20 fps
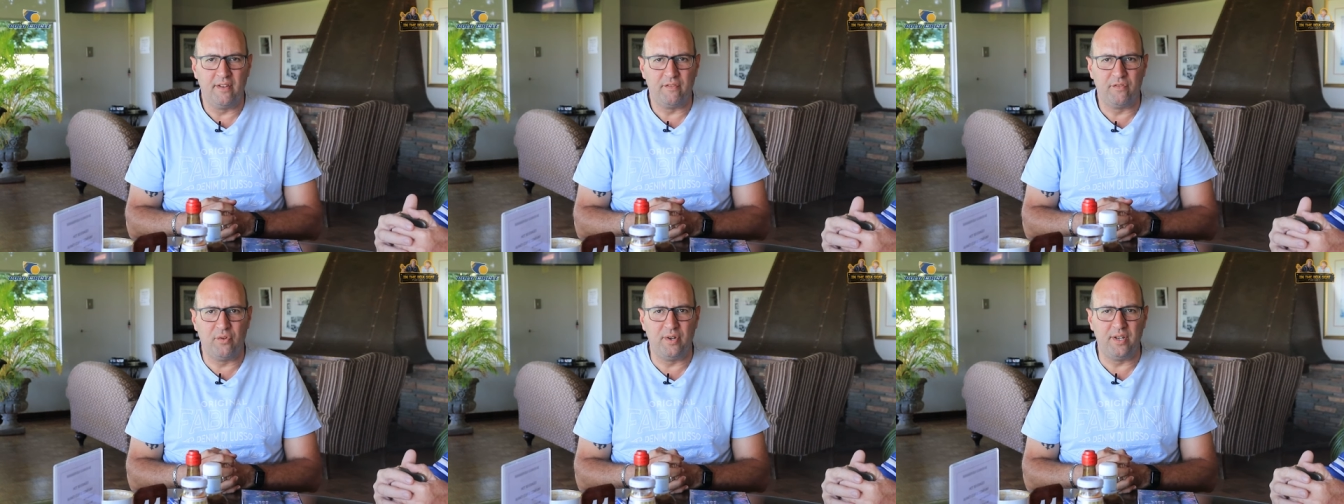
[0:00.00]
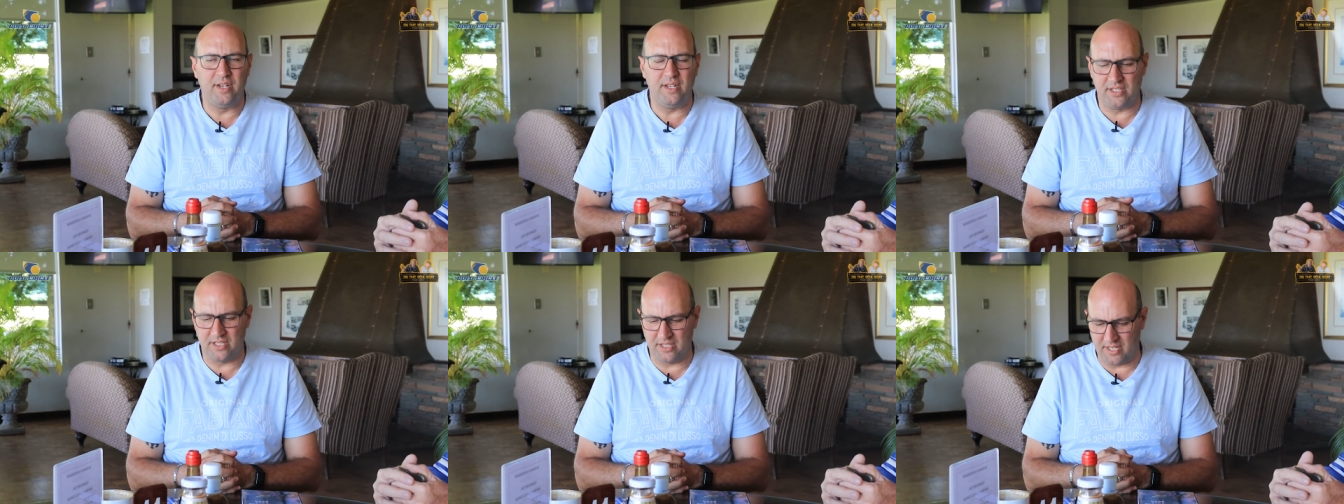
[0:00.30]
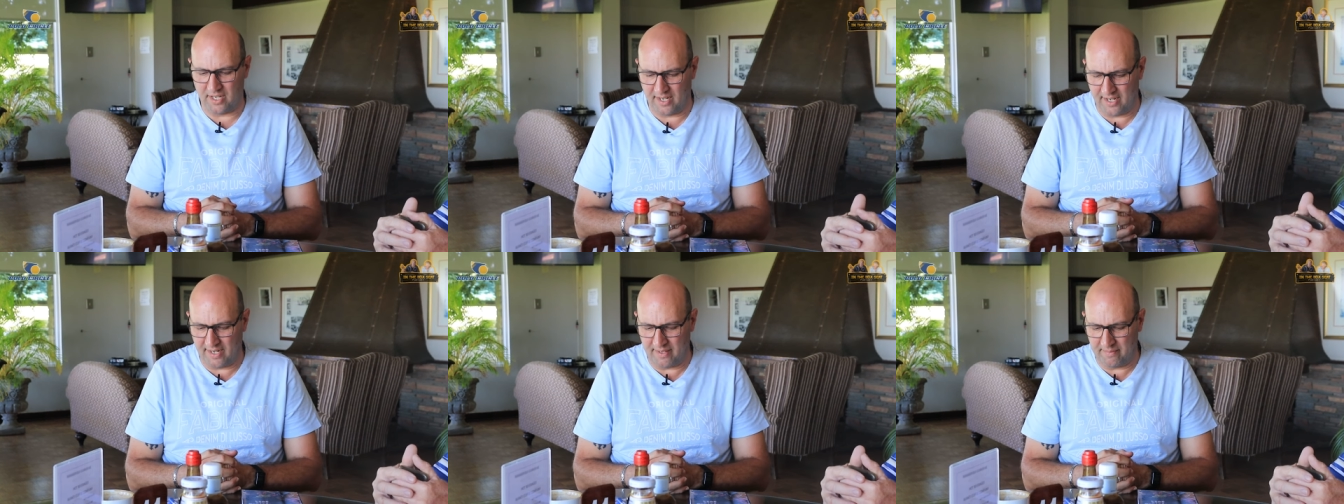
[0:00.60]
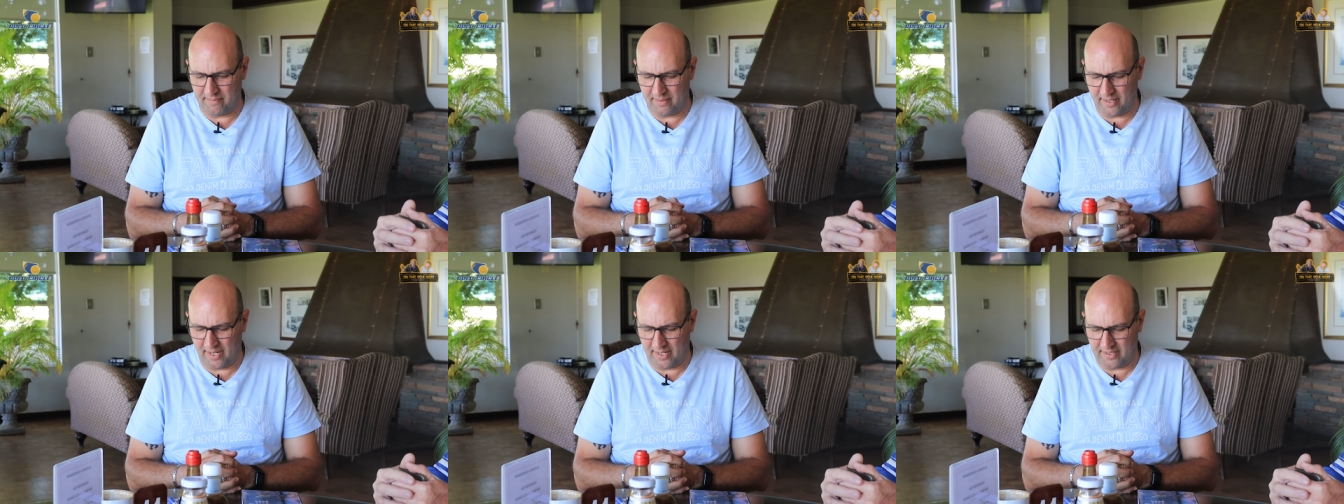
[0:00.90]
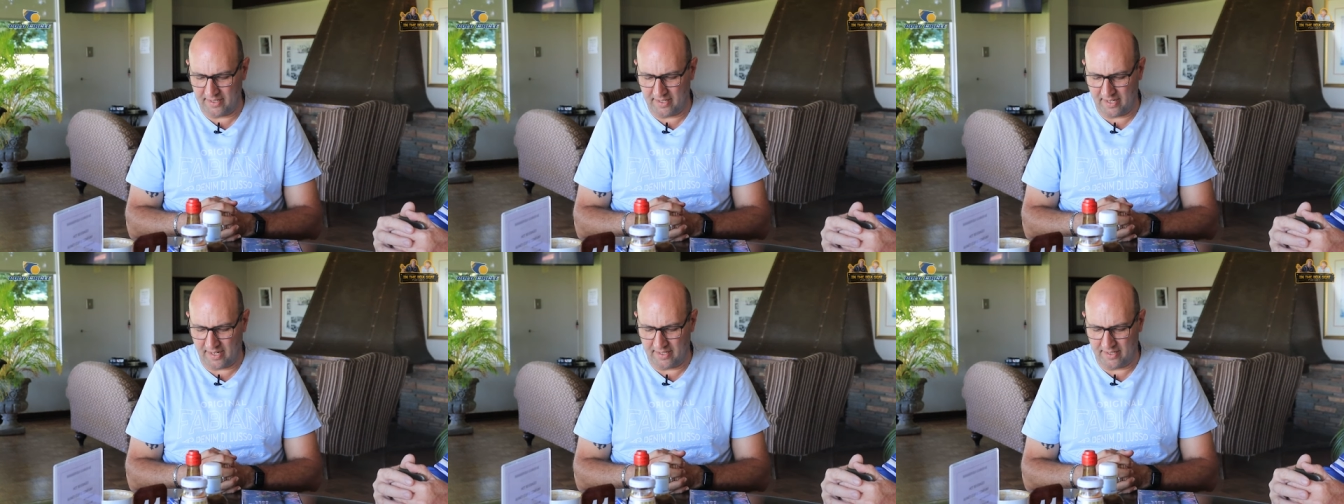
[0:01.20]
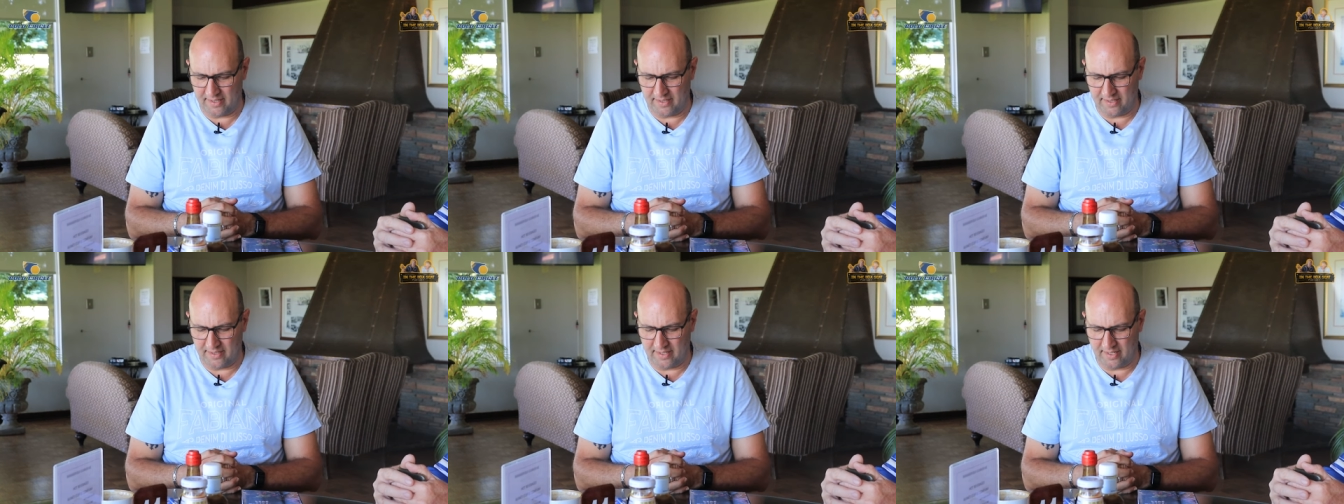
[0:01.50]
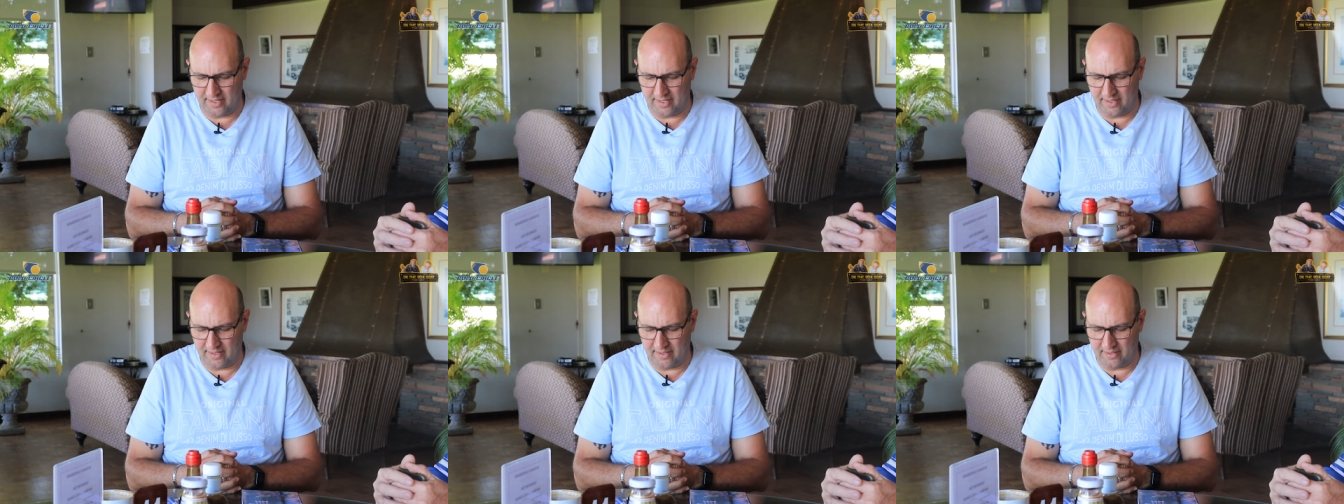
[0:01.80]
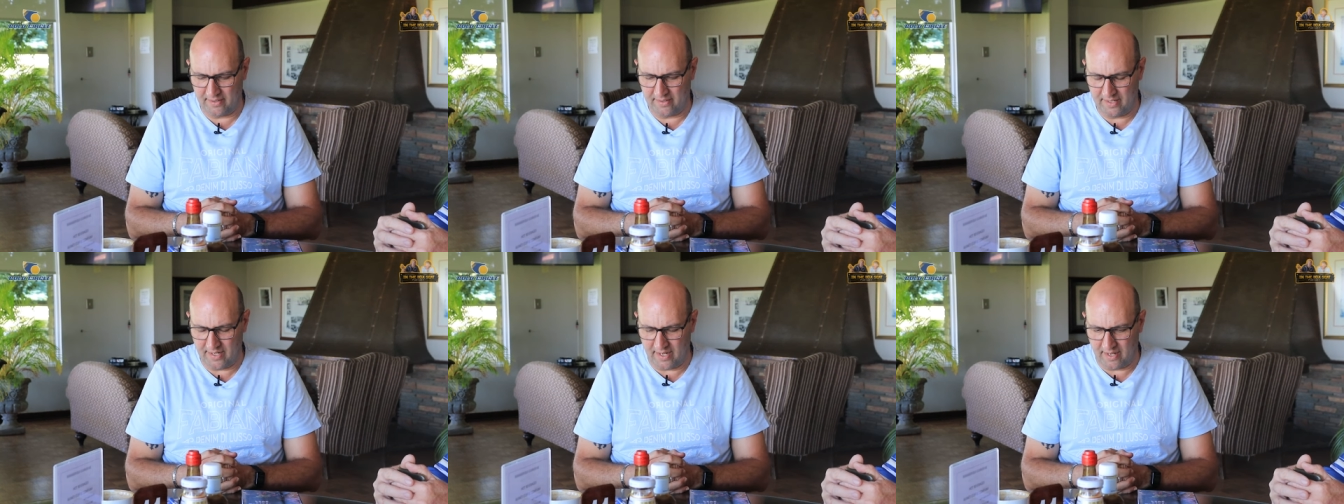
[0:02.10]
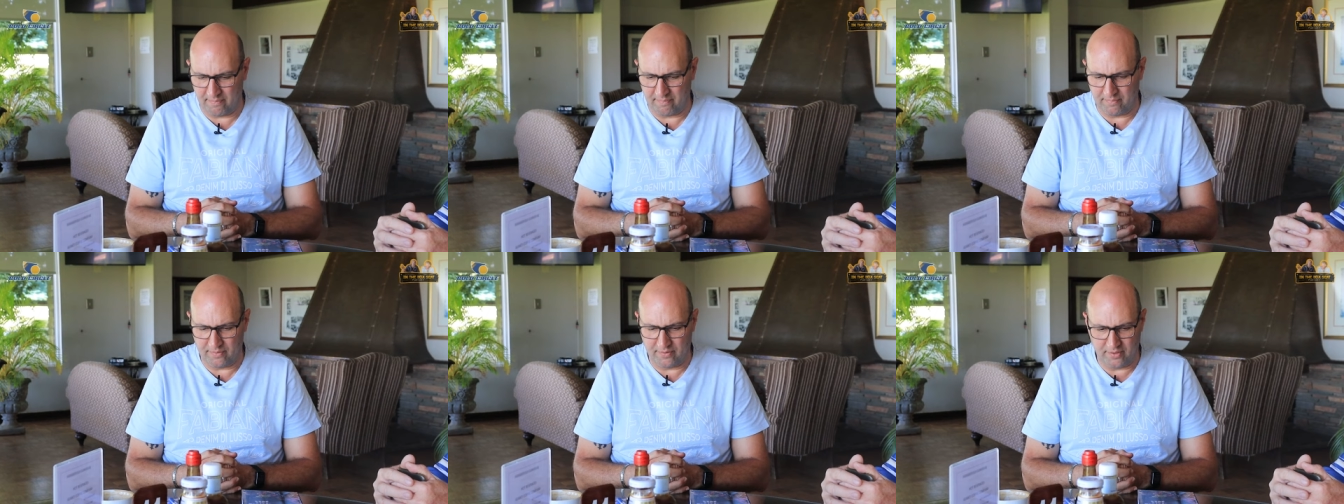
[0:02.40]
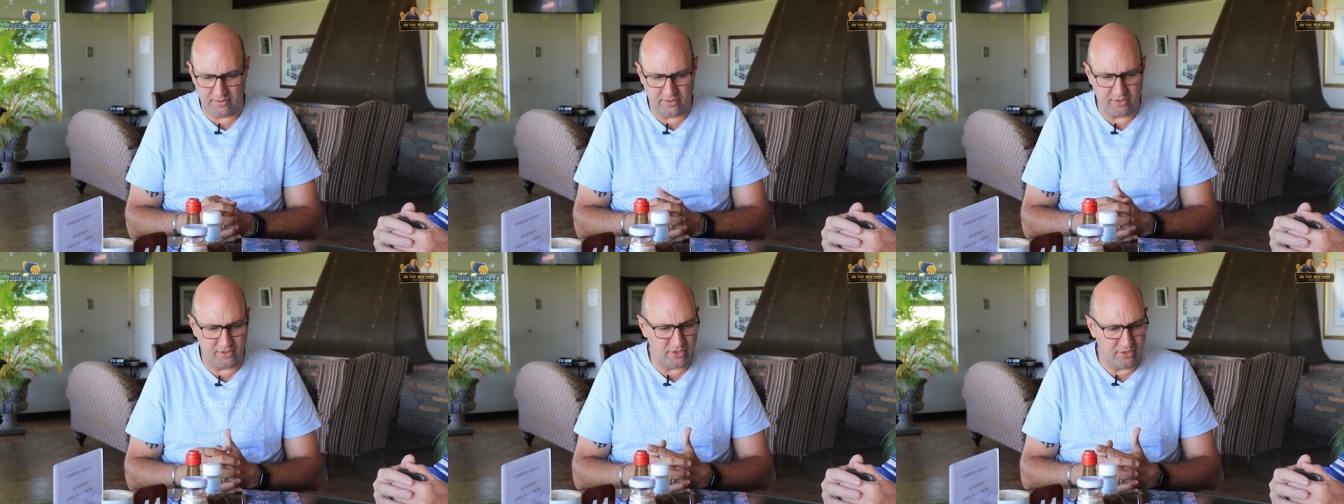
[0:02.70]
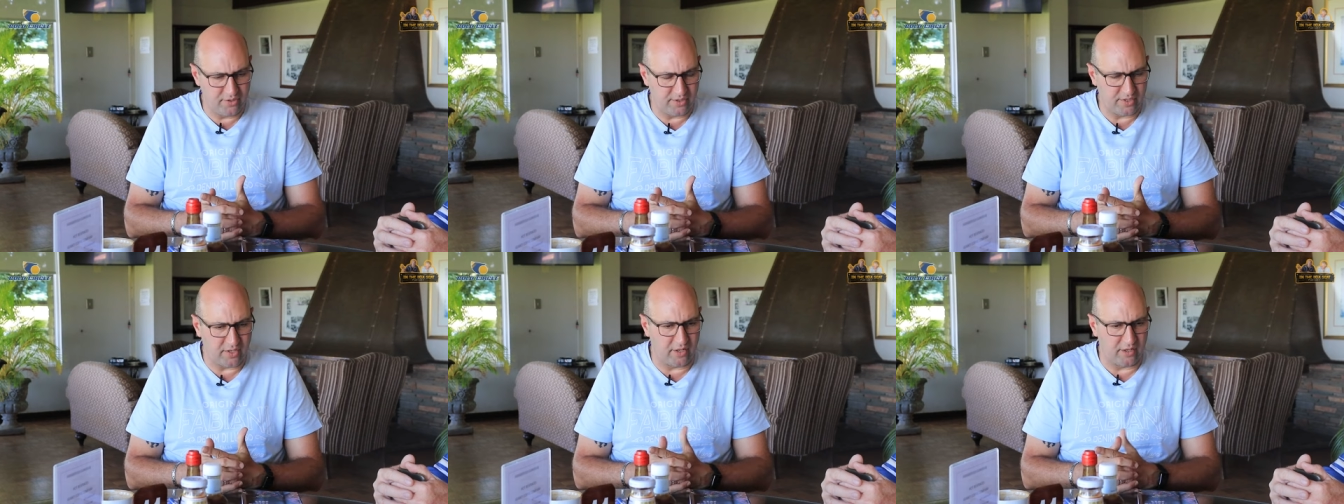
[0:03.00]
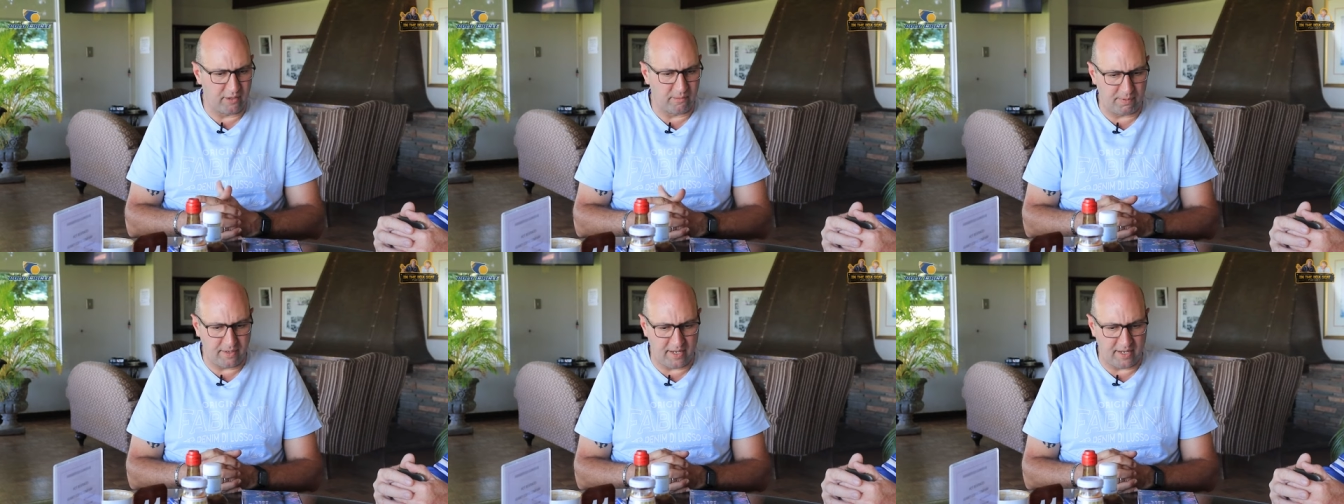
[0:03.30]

for his time and, and uh, yeah, to, to you and the whole